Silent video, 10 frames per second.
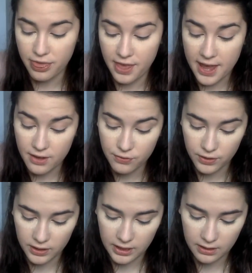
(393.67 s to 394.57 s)

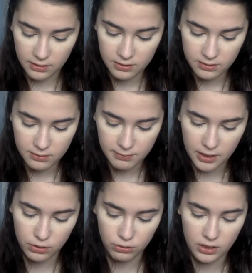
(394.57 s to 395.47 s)
Thankfully,
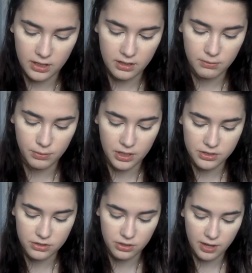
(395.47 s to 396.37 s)
my Hoola
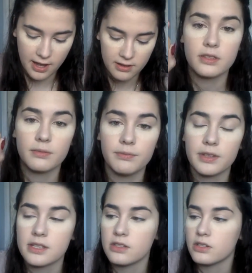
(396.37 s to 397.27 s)
bronzer is okay.
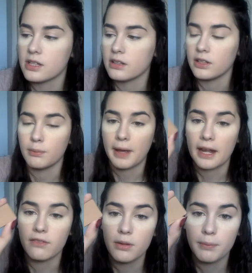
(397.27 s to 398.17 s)
This is just like a little
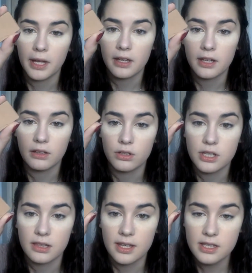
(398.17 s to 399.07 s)
pan of it, but it
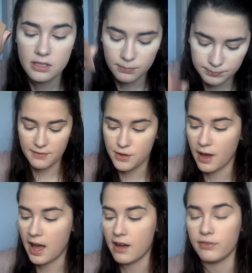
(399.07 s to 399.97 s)
looks like this. If
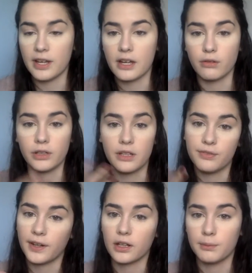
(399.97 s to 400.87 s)
you have like a
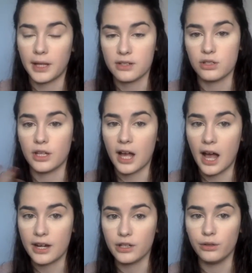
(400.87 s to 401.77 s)
really fair complexion like
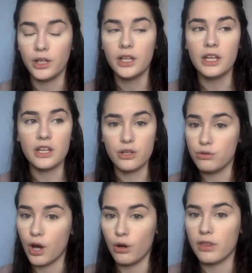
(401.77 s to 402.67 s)
I do,
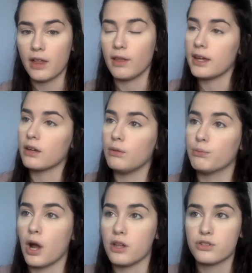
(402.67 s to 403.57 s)
you know that like
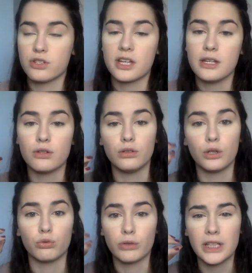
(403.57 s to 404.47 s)
bronzers can either
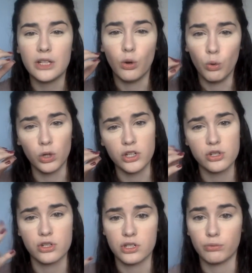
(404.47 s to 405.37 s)
look really
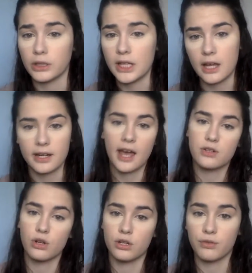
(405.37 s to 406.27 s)
orange or just really
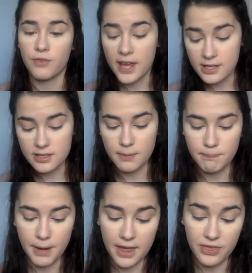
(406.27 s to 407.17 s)
unnatural on your face,
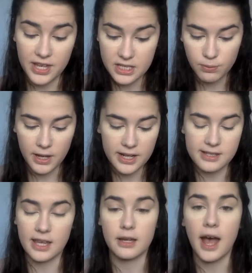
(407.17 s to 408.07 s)
but this one
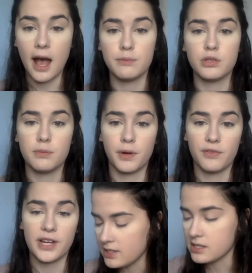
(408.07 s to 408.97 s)
is like absolutely
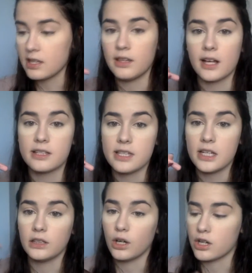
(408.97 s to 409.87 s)
perfect. This is the
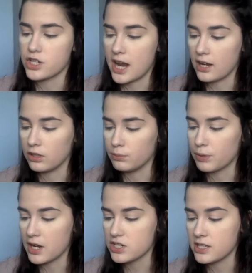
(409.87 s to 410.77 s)
Luxie large angled
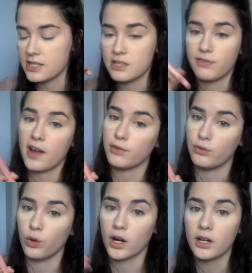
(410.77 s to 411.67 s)
brush. This is the
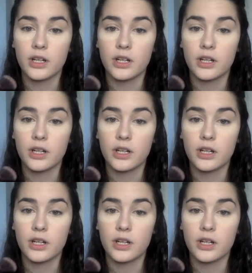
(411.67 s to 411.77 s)
504.